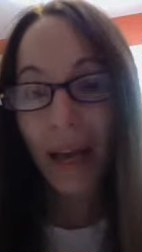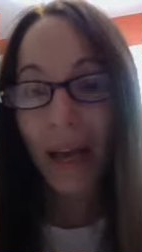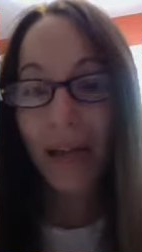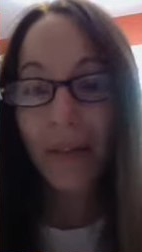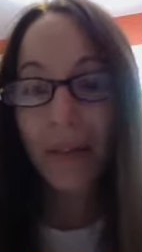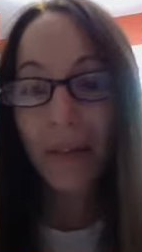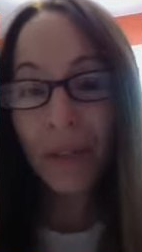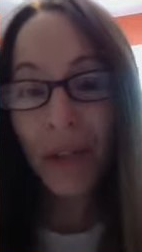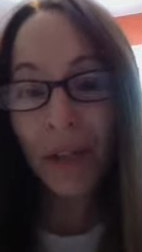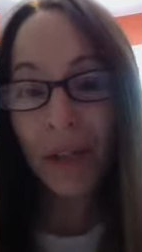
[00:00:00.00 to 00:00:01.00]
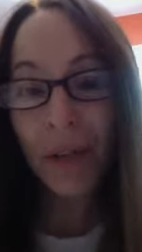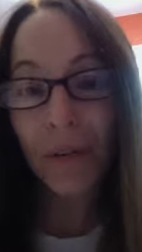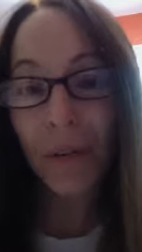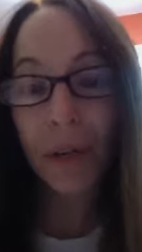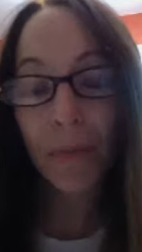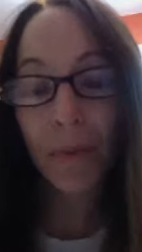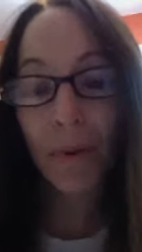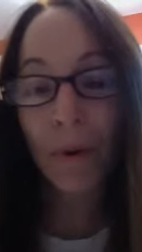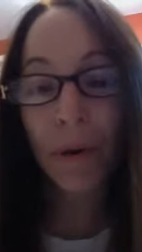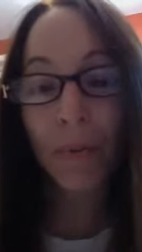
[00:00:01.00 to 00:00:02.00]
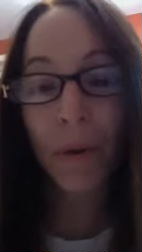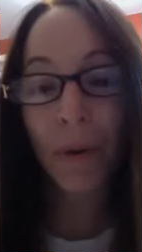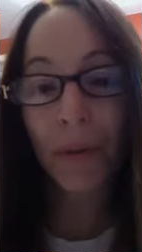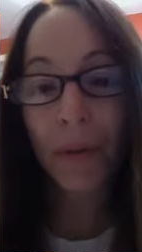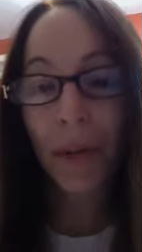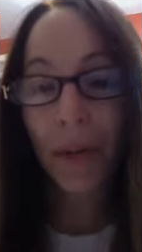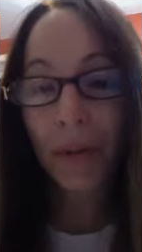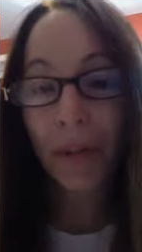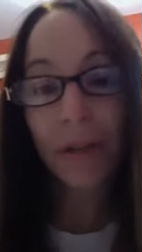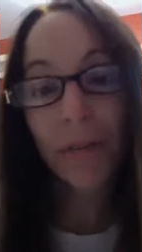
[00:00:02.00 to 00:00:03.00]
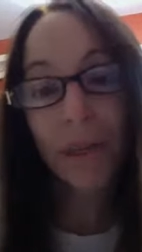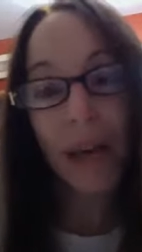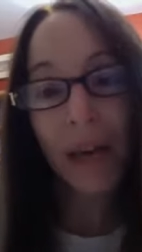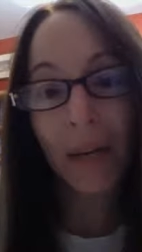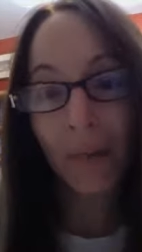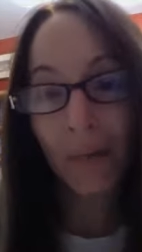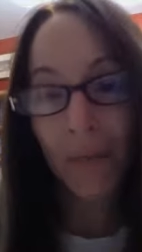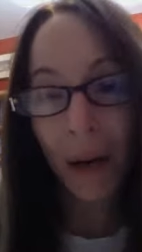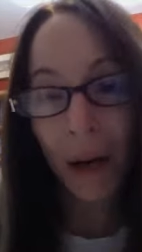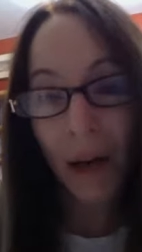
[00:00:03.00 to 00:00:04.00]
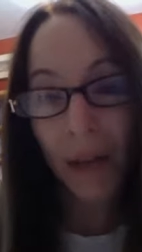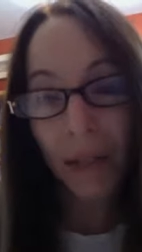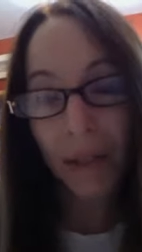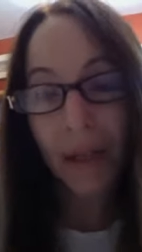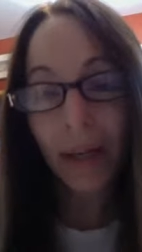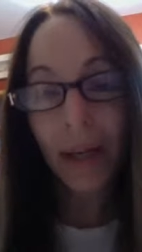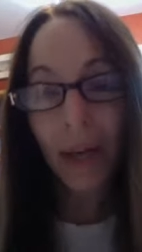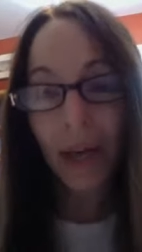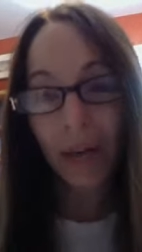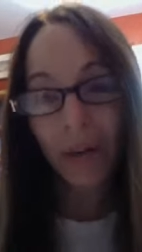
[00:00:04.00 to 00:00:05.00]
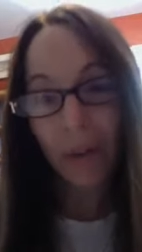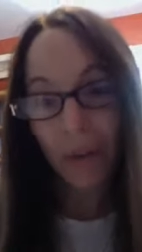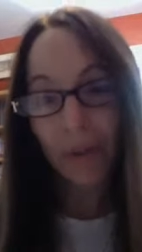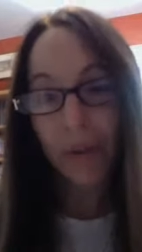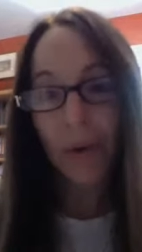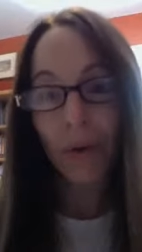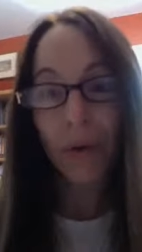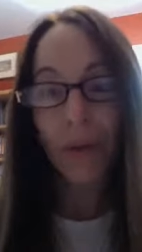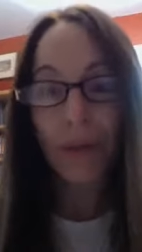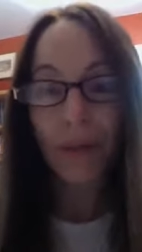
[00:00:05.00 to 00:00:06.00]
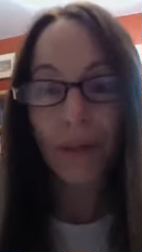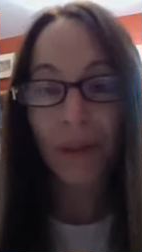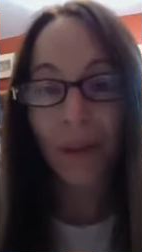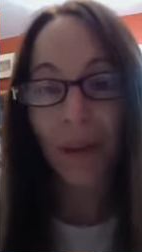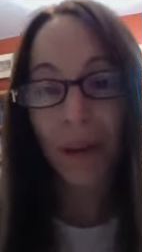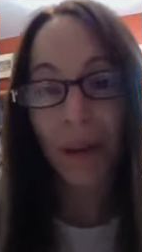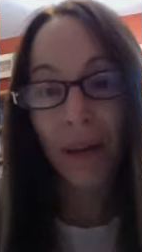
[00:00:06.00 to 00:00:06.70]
And in this section, we explore both the human-animal bond and also the,